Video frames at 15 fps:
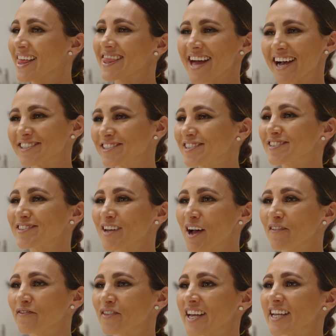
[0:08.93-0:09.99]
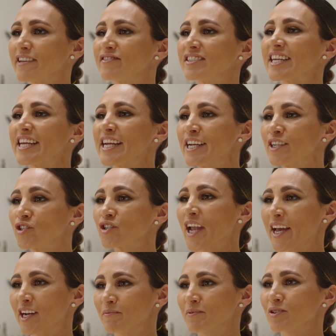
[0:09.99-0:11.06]
That's the stuff that gives each
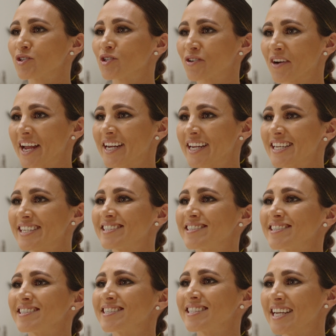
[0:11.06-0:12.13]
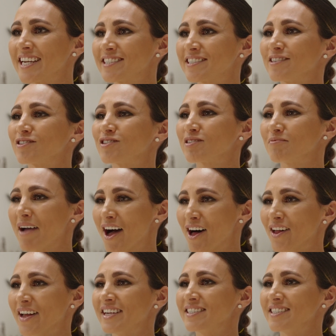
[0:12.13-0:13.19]
cannabis strain its distinct
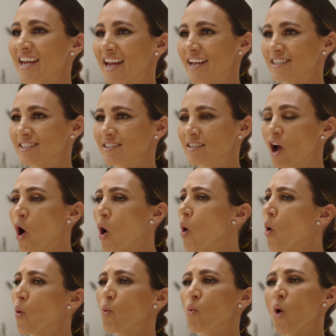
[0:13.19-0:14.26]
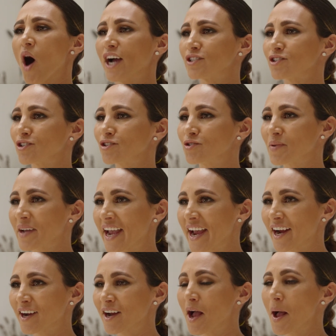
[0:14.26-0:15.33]
smell and taste. Why should you care?